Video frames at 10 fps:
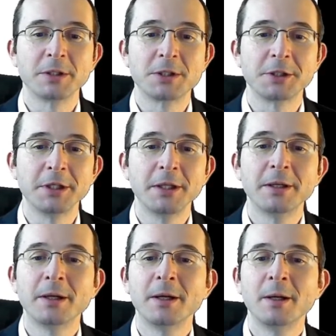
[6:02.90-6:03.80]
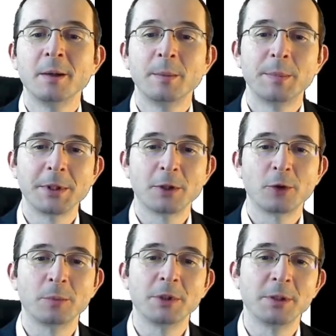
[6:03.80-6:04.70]
tree, but
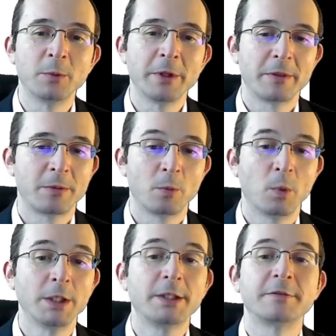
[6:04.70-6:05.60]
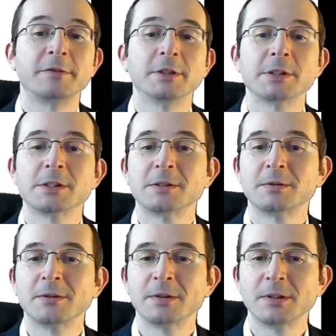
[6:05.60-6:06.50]
notably with one difference.
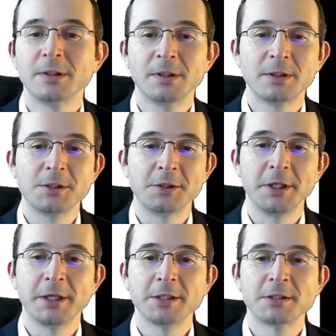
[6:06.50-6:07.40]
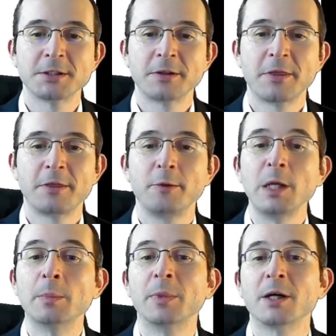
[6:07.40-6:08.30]
This tree has
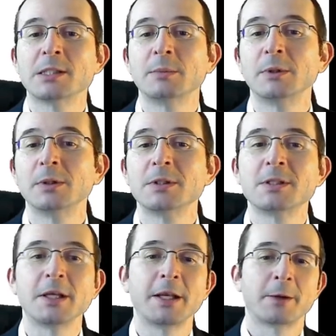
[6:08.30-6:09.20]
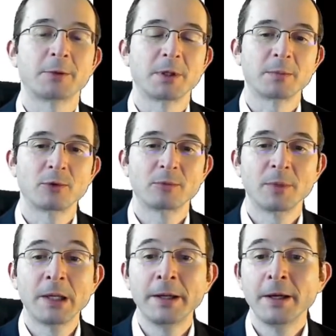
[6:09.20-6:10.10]
3 possible state outcomes.
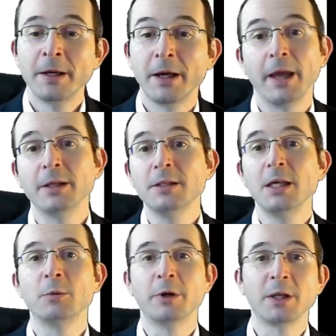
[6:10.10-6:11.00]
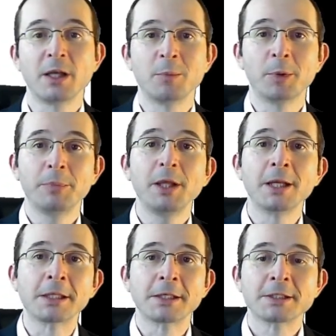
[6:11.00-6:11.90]
And indeed, we can keep
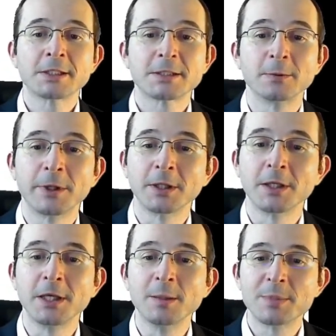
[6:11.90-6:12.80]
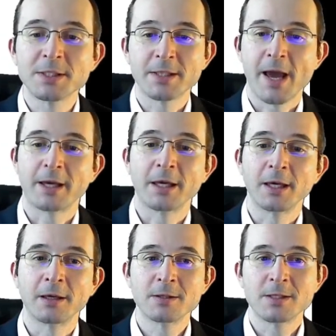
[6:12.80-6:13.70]
repeating this. We can keep
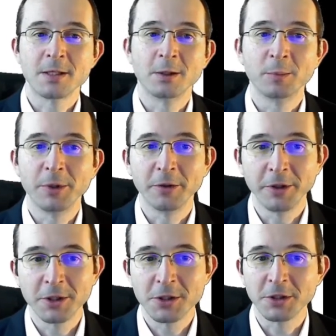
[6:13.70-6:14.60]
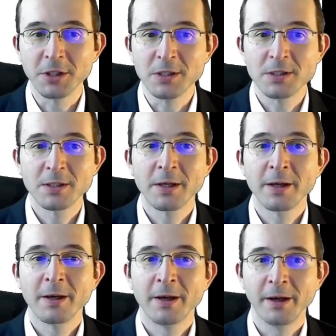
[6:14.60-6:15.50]
stacking single-period trees
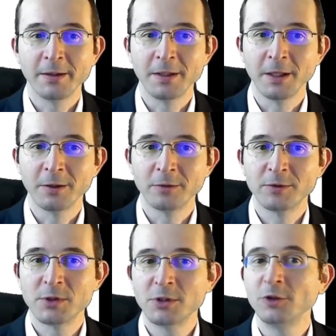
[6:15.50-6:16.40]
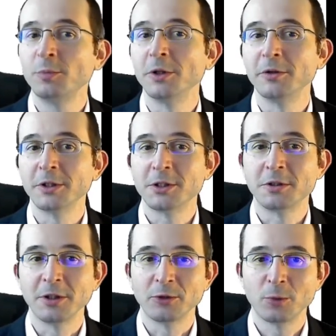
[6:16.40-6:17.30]
at the end of this 2-period
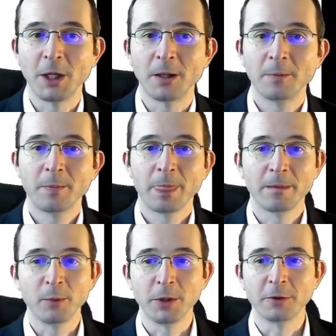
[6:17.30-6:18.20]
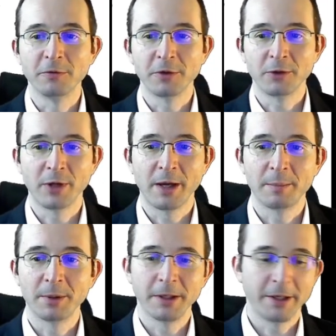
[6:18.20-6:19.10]
tree as well. We could, for
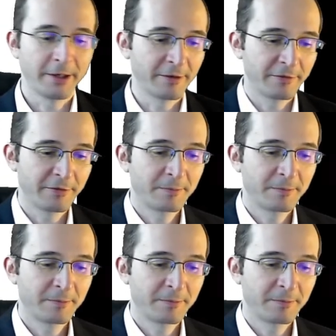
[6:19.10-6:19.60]
example, have